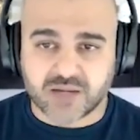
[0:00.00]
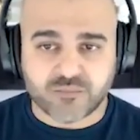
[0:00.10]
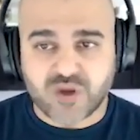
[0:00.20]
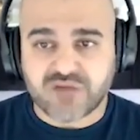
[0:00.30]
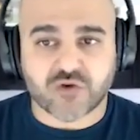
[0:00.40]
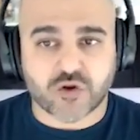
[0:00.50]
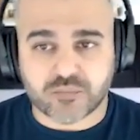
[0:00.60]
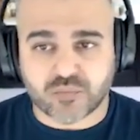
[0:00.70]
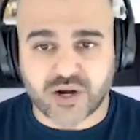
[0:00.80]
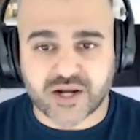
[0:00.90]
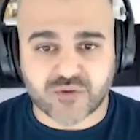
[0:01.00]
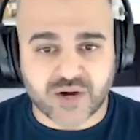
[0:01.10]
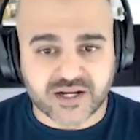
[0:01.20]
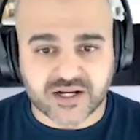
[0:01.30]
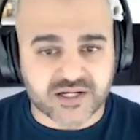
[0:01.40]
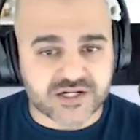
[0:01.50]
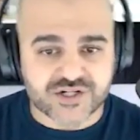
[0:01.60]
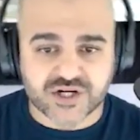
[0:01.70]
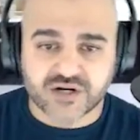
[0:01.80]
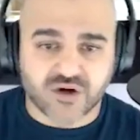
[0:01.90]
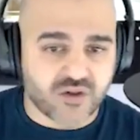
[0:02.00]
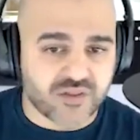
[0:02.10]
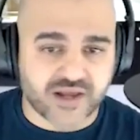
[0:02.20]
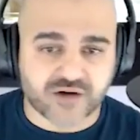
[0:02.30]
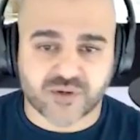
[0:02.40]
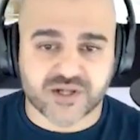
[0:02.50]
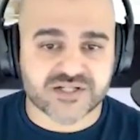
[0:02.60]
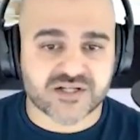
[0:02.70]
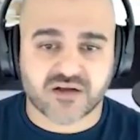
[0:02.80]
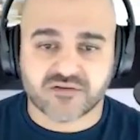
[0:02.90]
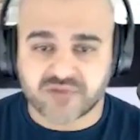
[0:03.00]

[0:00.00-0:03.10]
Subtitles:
we have good brand recognition, all that great stuff.